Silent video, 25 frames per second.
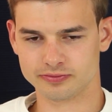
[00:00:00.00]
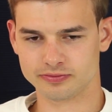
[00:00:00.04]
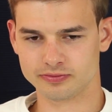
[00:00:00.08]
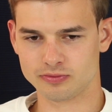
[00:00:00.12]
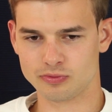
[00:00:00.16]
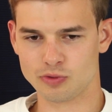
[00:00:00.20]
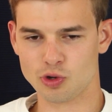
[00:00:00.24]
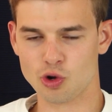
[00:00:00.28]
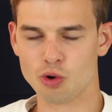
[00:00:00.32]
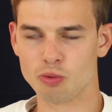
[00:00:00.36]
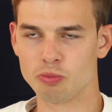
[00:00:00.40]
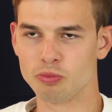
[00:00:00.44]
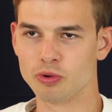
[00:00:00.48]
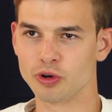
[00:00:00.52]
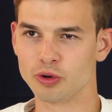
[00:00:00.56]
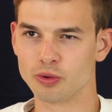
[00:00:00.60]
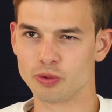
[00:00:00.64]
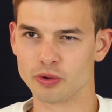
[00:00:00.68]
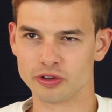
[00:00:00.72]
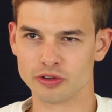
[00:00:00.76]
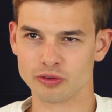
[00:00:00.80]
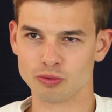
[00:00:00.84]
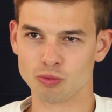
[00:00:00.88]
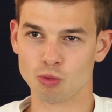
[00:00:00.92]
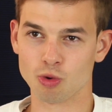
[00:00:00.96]
notebook
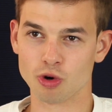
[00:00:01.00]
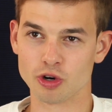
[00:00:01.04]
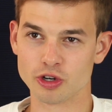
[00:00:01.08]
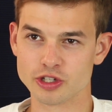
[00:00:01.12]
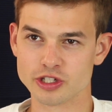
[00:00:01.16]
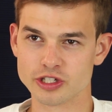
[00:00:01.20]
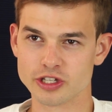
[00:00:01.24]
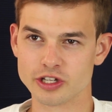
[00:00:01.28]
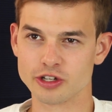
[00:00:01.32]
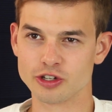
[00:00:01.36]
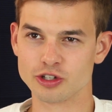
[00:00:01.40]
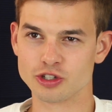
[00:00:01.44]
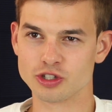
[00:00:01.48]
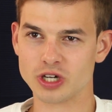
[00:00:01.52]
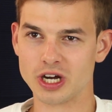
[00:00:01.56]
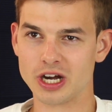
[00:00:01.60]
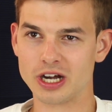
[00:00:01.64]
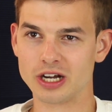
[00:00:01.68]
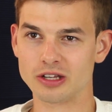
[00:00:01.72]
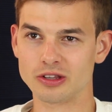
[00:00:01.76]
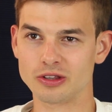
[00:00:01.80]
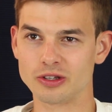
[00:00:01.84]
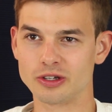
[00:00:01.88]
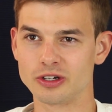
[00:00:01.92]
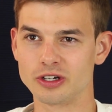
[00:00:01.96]
with words that you're
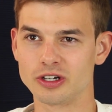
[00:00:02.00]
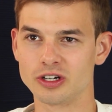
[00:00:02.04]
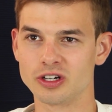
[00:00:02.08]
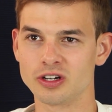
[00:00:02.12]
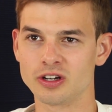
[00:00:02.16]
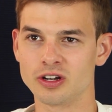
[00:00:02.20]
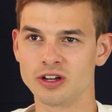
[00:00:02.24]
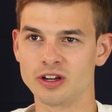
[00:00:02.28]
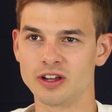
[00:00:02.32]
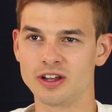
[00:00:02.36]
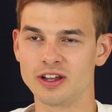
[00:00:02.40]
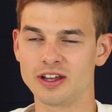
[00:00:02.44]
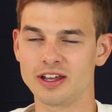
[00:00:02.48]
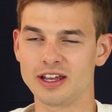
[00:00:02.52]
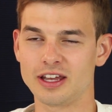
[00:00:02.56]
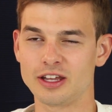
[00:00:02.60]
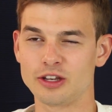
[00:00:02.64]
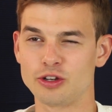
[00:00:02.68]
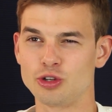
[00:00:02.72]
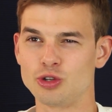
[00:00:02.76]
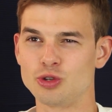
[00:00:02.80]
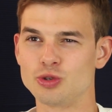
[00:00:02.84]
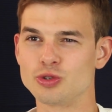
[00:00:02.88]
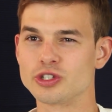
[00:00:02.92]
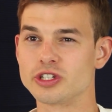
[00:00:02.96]
trying to learn
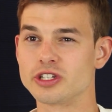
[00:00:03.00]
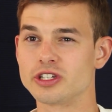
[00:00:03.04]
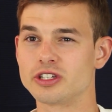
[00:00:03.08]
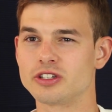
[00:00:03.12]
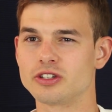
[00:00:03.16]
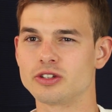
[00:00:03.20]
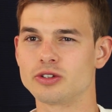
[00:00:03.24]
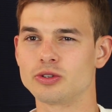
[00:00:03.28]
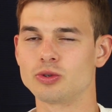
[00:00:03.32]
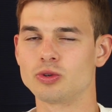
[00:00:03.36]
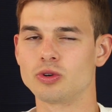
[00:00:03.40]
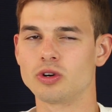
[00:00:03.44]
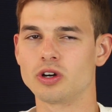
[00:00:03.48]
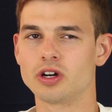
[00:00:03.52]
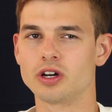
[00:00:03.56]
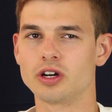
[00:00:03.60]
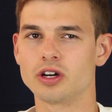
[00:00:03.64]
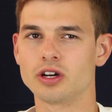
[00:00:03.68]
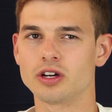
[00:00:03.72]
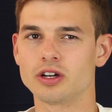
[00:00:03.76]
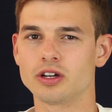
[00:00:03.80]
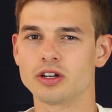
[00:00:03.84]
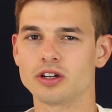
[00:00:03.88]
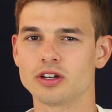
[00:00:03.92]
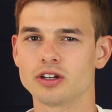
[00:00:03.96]
and you use it to
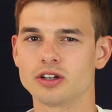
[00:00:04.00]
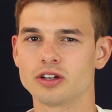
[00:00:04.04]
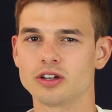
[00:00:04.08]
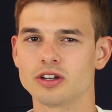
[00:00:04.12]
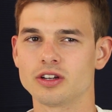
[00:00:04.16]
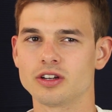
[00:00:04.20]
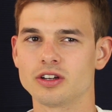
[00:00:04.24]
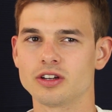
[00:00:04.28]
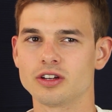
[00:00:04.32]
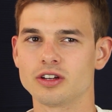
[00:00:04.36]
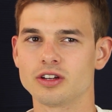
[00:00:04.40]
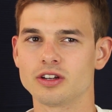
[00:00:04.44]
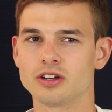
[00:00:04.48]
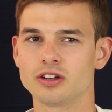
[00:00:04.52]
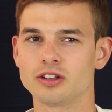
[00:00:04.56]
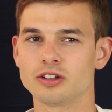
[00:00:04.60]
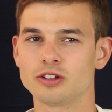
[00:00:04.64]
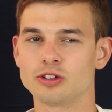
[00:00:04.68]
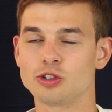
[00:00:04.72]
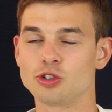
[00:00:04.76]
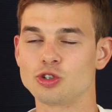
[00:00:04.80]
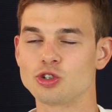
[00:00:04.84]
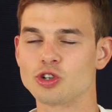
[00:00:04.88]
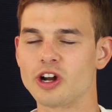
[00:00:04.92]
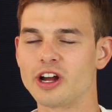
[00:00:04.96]
uh,
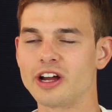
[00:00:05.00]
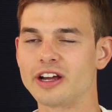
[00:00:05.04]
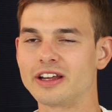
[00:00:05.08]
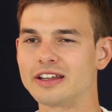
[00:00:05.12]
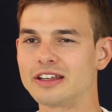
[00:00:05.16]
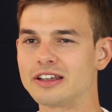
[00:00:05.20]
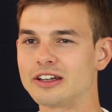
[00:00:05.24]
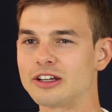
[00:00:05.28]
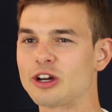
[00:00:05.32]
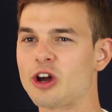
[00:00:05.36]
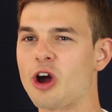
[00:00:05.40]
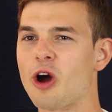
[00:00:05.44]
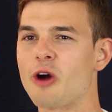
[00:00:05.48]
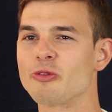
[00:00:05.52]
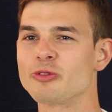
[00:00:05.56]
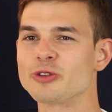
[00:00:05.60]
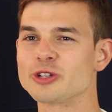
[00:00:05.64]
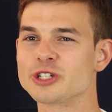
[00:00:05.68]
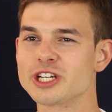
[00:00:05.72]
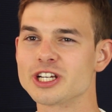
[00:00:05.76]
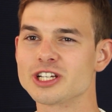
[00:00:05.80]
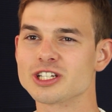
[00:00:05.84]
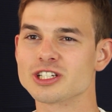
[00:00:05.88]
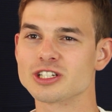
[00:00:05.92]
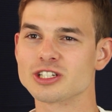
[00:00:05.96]
to try and get a
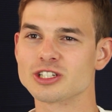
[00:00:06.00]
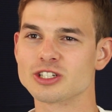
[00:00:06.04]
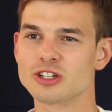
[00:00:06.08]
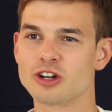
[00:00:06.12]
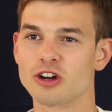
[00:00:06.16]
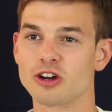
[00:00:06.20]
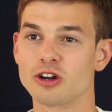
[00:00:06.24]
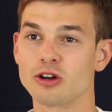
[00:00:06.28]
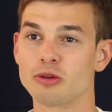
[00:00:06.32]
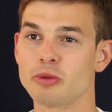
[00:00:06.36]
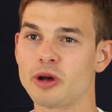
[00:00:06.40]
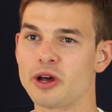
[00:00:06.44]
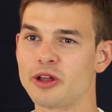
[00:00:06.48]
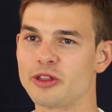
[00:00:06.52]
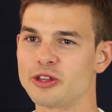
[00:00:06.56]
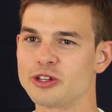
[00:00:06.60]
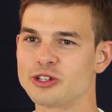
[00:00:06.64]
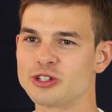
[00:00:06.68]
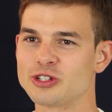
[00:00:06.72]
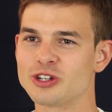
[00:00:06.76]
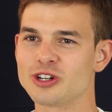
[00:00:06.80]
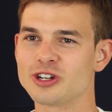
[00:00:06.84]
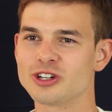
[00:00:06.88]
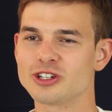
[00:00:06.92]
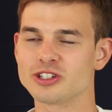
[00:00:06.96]
conversation started about the
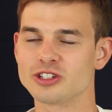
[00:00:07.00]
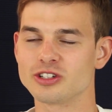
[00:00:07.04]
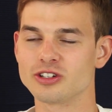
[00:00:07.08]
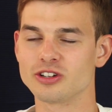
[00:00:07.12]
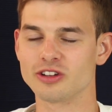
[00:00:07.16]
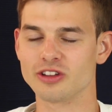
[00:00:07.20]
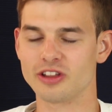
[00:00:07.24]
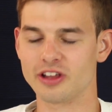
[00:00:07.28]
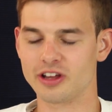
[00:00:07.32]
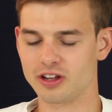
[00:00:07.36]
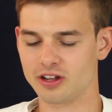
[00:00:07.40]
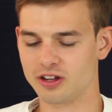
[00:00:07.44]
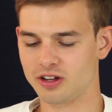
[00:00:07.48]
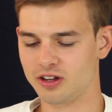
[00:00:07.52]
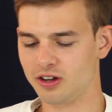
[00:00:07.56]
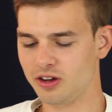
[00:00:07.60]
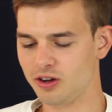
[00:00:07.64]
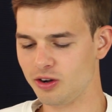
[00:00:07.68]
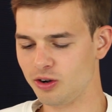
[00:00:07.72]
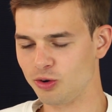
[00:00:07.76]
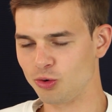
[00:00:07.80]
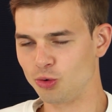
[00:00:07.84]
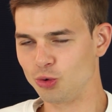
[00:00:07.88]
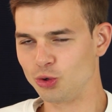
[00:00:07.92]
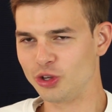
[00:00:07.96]
church, you're like,
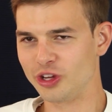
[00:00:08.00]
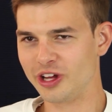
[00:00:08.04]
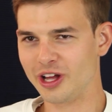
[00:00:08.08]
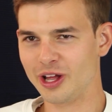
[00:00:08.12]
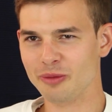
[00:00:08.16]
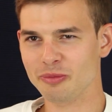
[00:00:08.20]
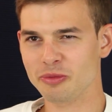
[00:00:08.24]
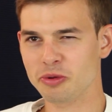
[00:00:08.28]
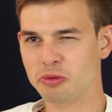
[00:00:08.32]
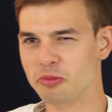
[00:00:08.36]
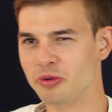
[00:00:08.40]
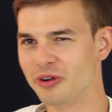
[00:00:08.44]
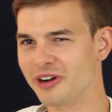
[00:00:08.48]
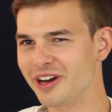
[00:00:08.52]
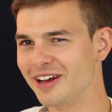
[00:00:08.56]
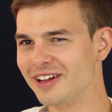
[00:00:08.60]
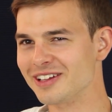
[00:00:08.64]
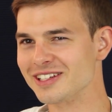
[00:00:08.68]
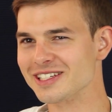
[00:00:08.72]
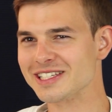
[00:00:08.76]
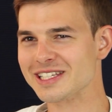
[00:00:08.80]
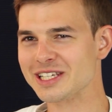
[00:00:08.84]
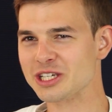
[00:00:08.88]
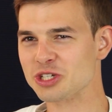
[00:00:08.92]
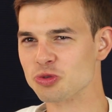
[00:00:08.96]
oh, will you help me
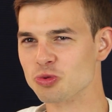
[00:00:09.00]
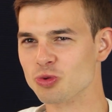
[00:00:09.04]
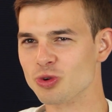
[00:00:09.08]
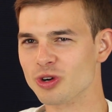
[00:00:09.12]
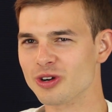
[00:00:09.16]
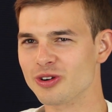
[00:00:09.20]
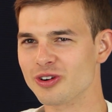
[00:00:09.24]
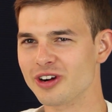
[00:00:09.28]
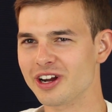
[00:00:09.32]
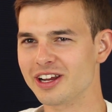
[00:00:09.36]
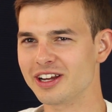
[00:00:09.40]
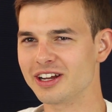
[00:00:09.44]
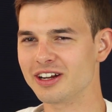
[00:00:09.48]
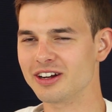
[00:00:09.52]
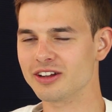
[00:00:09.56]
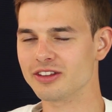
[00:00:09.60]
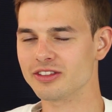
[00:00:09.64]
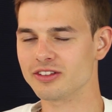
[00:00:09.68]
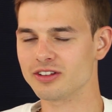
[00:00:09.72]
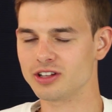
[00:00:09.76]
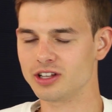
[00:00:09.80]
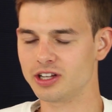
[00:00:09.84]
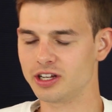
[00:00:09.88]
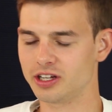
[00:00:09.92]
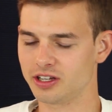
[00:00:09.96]
pronounce this word right here? And
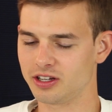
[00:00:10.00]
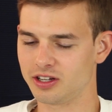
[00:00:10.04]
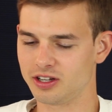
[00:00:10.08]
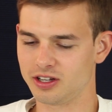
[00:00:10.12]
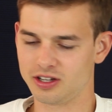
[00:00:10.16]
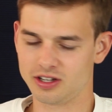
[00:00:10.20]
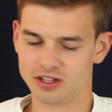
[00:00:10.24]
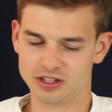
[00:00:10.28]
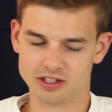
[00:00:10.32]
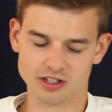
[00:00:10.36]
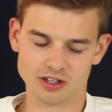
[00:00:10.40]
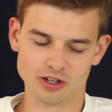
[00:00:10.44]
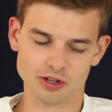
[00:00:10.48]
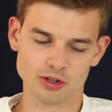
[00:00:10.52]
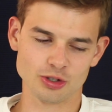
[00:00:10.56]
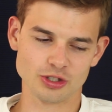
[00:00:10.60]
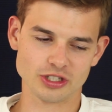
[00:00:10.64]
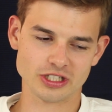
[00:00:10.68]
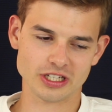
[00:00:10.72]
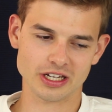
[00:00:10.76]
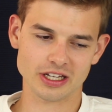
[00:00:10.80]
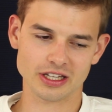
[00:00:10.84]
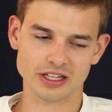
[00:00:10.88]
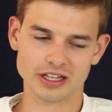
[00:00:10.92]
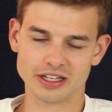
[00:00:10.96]
they're like, oh, you
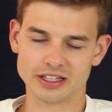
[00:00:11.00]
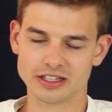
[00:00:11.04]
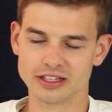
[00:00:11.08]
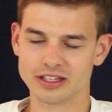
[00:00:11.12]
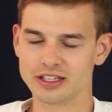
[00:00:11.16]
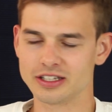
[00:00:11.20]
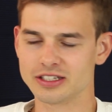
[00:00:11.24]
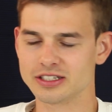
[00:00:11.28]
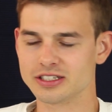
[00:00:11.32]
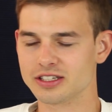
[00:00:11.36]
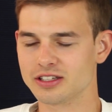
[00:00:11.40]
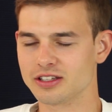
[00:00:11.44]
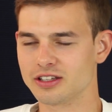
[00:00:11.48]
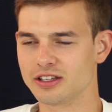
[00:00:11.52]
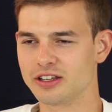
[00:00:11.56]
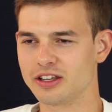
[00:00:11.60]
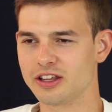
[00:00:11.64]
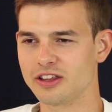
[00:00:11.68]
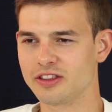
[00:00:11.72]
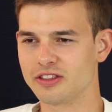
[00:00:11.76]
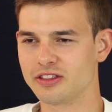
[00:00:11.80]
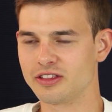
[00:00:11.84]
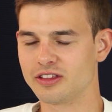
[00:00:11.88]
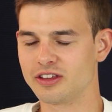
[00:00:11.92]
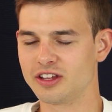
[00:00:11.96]
say it like this. And
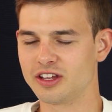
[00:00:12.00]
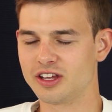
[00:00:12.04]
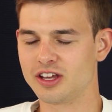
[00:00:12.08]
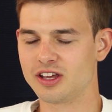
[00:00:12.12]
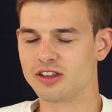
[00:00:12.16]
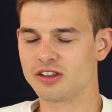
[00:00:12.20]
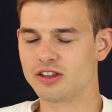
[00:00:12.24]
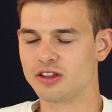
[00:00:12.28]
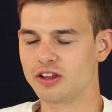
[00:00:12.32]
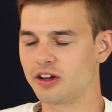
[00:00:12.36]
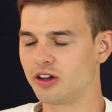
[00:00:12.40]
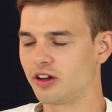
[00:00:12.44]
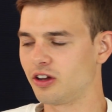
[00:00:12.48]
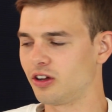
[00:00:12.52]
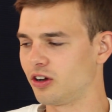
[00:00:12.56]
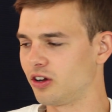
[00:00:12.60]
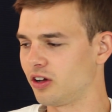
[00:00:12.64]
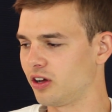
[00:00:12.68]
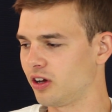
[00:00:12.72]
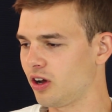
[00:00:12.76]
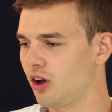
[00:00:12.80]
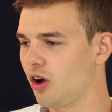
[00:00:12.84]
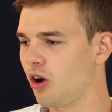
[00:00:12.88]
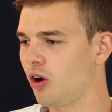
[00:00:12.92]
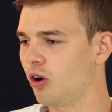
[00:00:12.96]
then like, you're
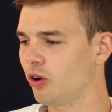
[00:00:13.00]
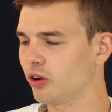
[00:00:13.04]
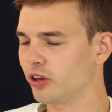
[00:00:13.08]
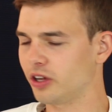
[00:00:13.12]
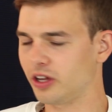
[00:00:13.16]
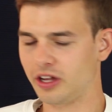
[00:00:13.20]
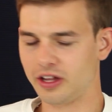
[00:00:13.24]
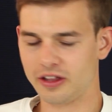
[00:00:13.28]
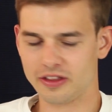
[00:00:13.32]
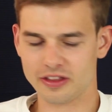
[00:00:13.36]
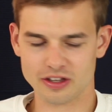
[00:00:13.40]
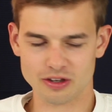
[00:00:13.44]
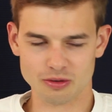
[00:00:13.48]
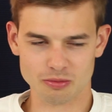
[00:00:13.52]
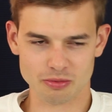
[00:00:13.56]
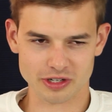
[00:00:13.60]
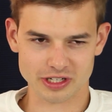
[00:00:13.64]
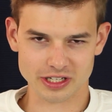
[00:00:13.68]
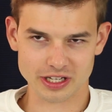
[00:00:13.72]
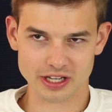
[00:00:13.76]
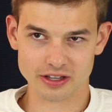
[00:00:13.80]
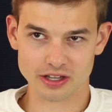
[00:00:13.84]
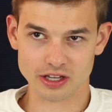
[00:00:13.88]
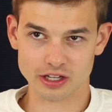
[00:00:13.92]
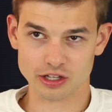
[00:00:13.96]
like, oh, okay. And then you
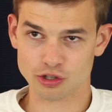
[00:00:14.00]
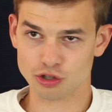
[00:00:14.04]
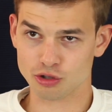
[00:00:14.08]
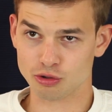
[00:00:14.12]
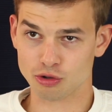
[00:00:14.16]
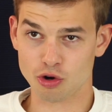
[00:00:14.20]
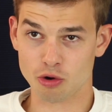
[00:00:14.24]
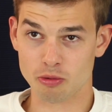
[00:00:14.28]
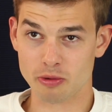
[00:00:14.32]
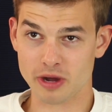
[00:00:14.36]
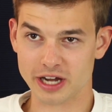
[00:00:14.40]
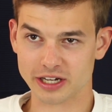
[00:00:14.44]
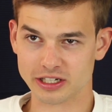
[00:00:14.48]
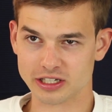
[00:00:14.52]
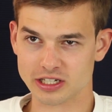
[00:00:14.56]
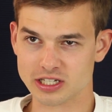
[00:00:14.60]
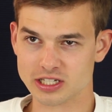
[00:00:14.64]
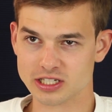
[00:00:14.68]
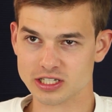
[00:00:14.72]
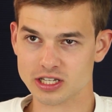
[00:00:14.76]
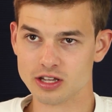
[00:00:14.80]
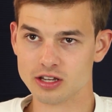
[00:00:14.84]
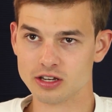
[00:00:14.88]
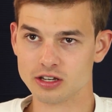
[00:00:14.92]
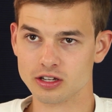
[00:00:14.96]
pretend like you go back to
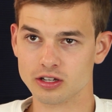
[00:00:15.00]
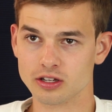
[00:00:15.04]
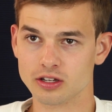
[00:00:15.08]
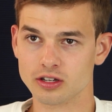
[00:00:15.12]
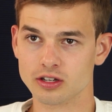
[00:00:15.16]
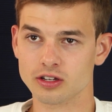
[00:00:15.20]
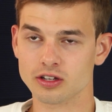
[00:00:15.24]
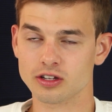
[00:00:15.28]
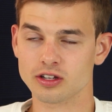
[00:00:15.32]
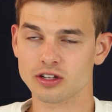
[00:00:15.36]
studying.